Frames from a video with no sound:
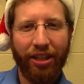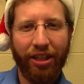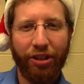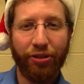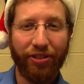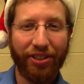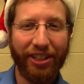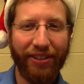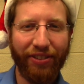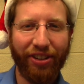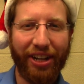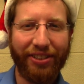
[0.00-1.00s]
You'll receive
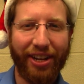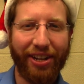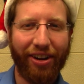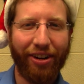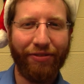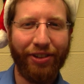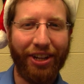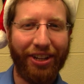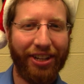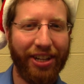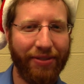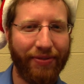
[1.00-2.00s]
your SAR via
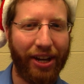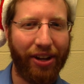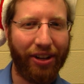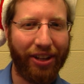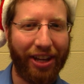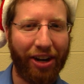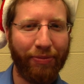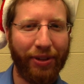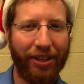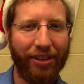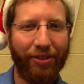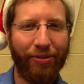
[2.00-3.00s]
email, and that'll
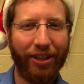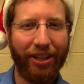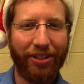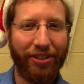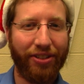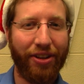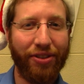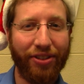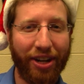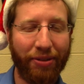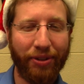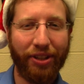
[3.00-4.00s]
be the one that's
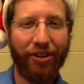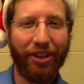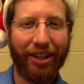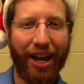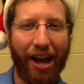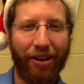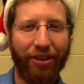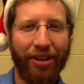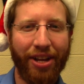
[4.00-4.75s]
associated with your account.